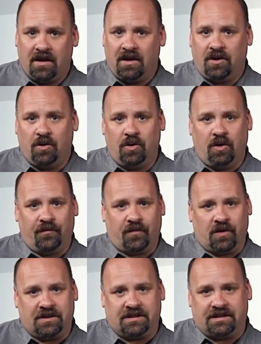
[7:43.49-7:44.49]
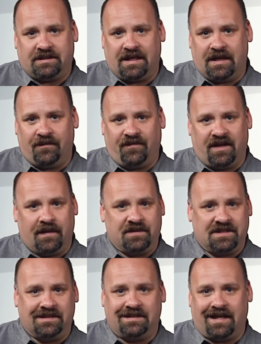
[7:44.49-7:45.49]
Google for Steve
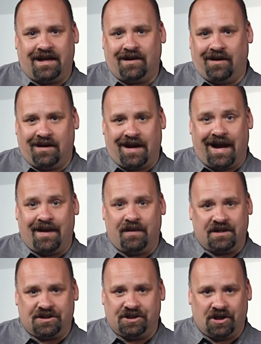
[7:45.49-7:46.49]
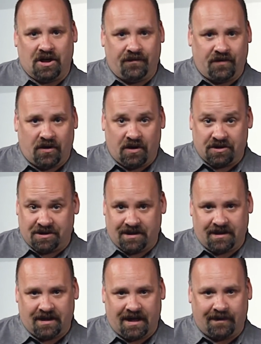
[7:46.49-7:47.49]
Gibson's take on iMessenger if you're interested
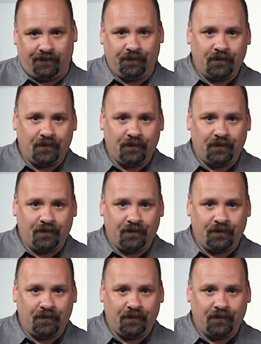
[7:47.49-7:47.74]
in that.